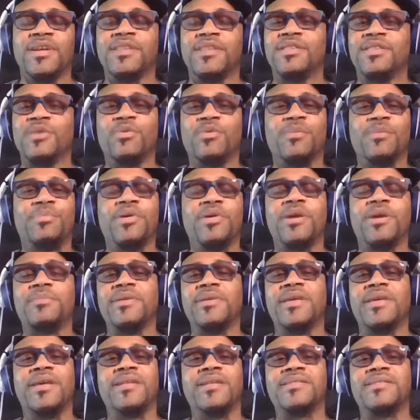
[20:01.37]
the
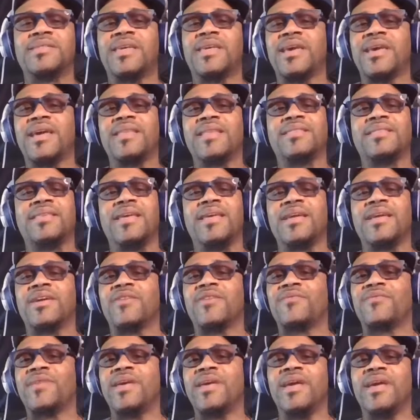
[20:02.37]
Republicans can't think
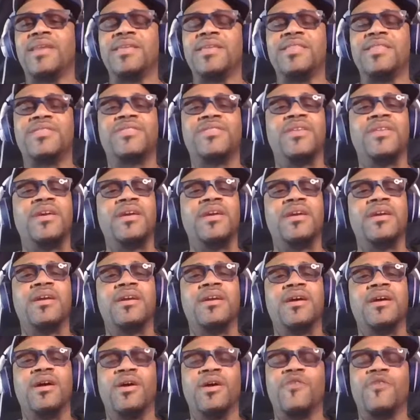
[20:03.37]
of
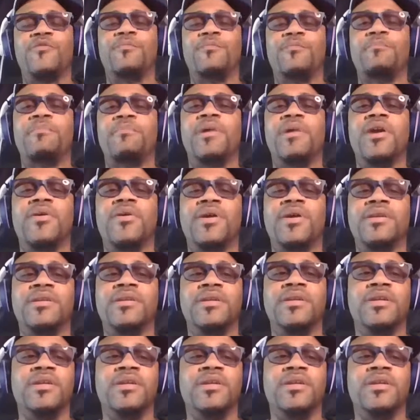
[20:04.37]
anything of merit